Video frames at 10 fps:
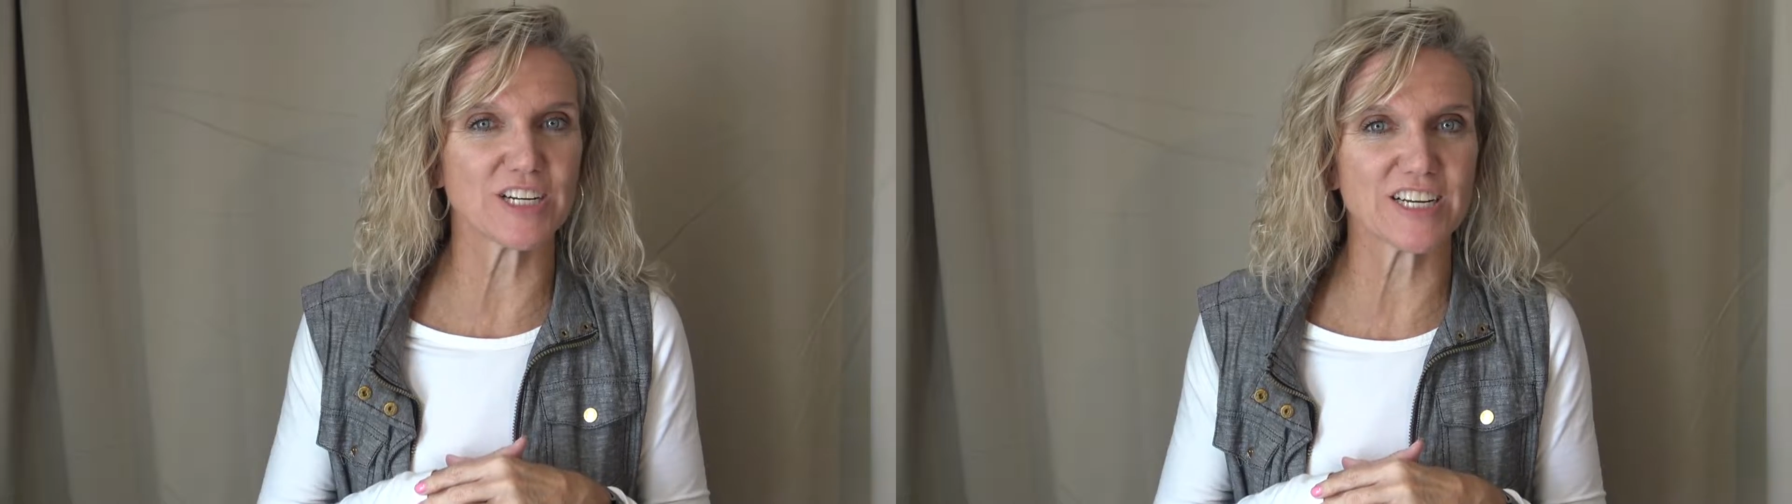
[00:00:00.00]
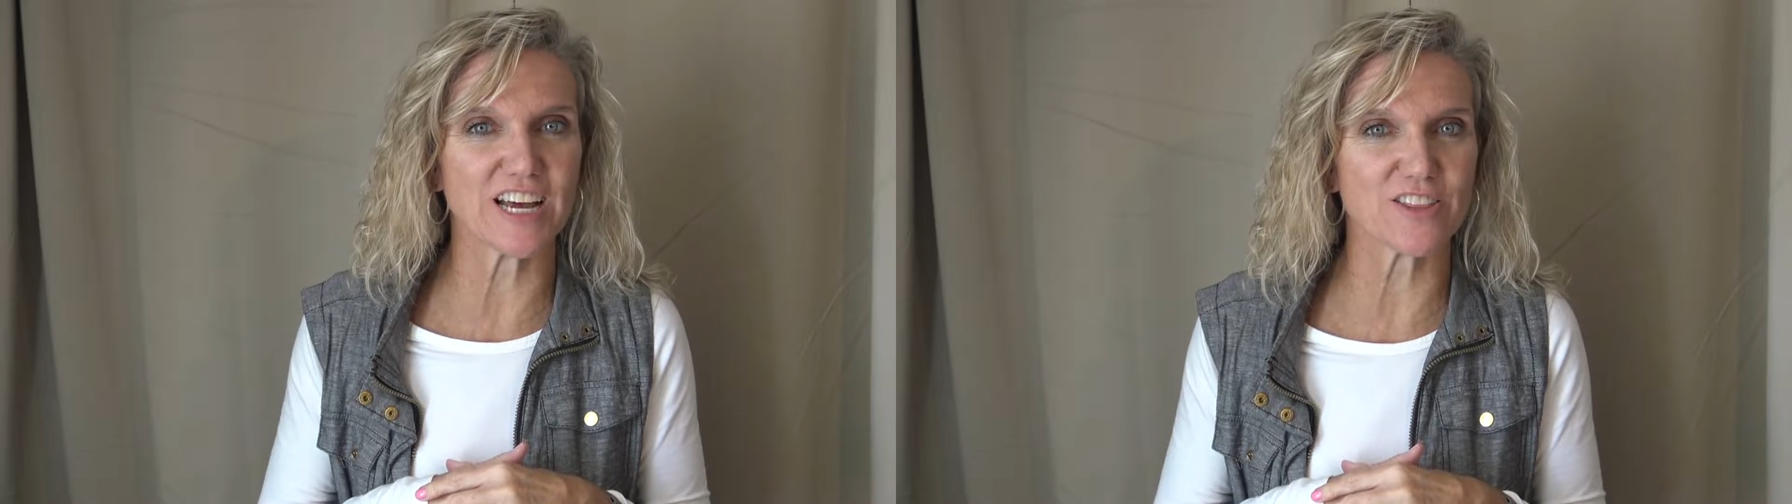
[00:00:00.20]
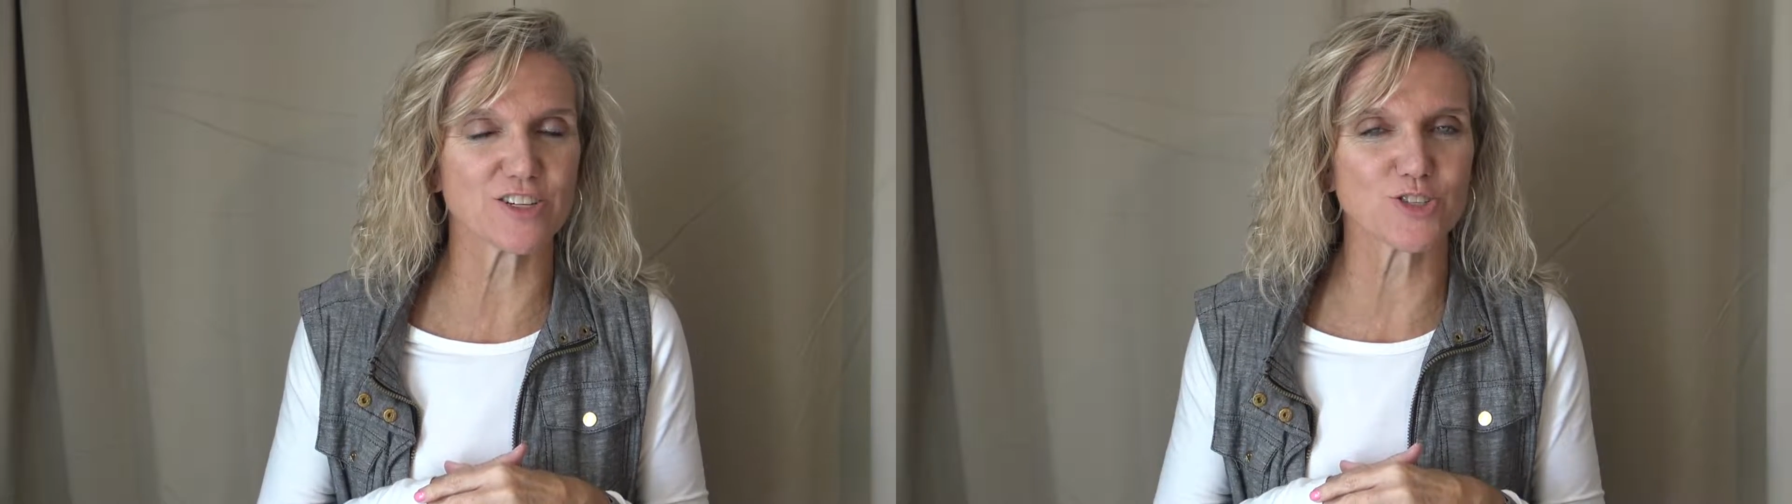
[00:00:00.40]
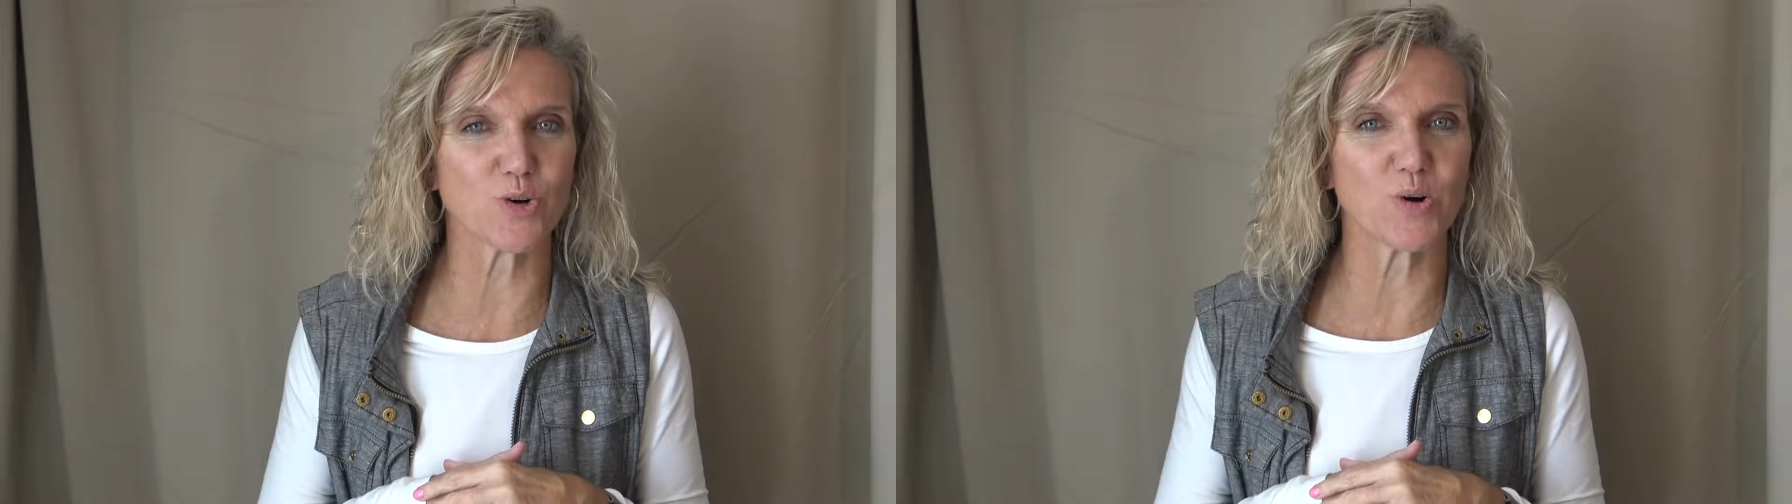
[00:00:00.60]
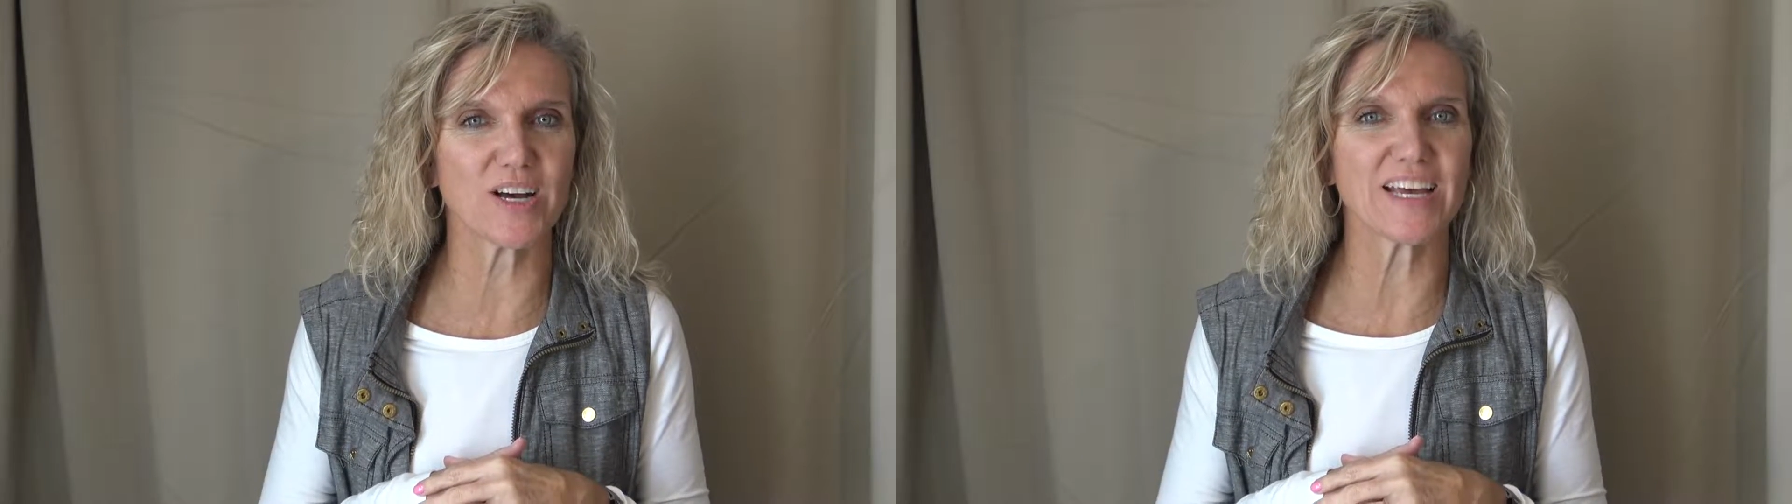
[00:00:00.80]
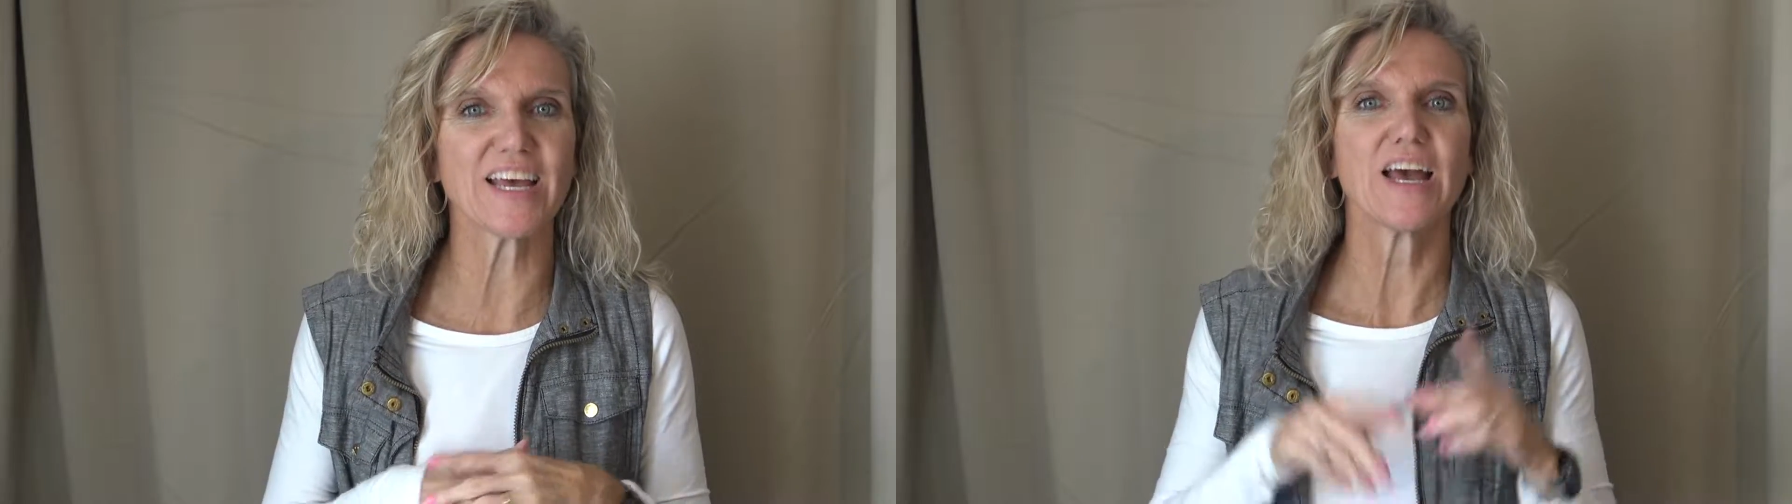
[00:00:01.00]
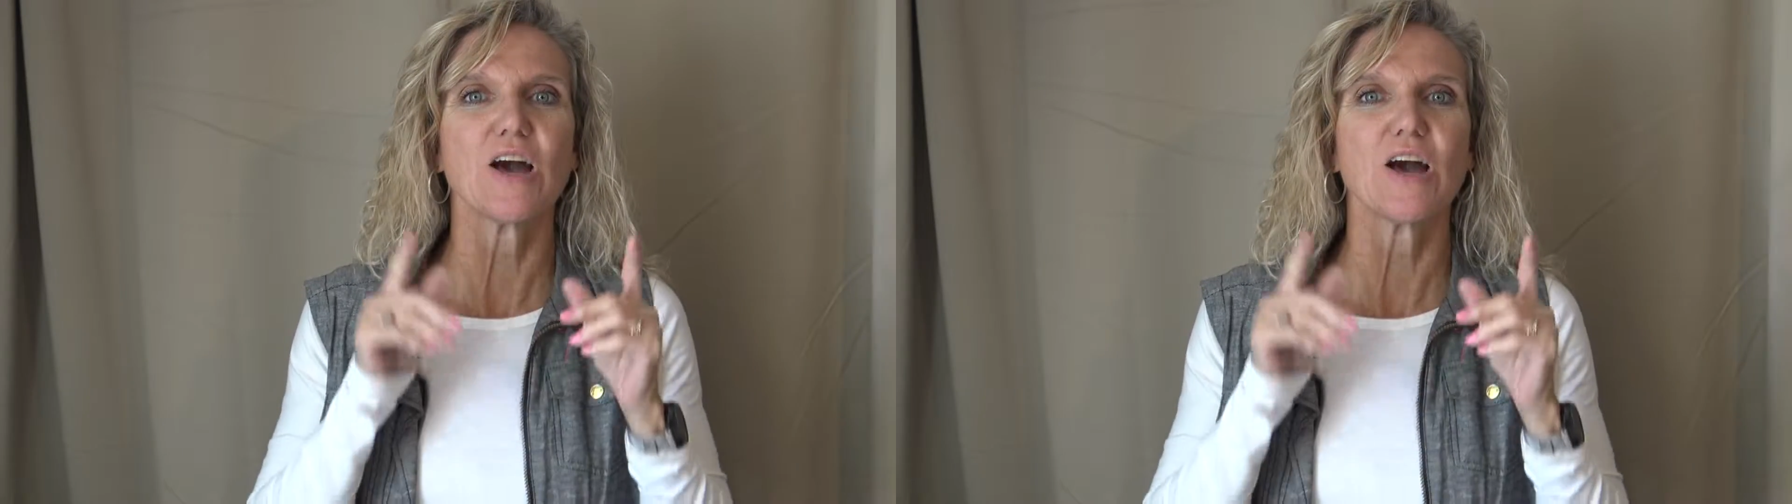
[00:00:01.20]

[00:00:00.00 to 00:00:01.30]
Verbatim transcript: or another toy,